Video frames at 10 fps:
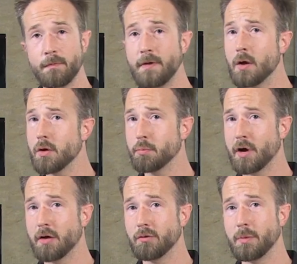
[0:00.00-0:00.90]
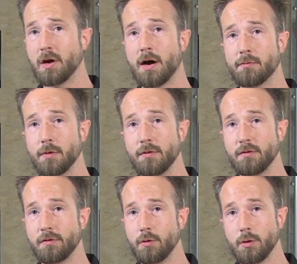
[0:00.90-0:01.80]
very proud to be offering
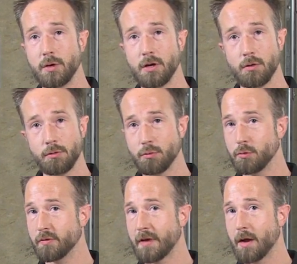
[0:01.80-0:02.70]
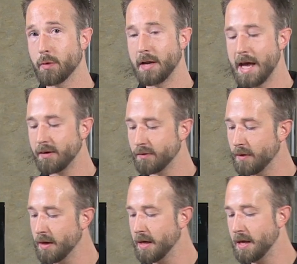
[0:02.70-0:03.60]
this to you here through SirenNet.
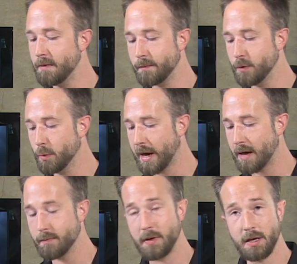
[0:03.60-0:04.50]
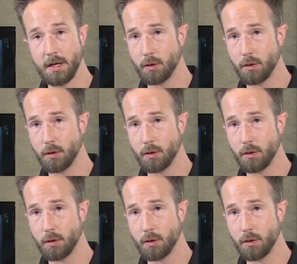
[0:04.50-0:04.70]
If you have any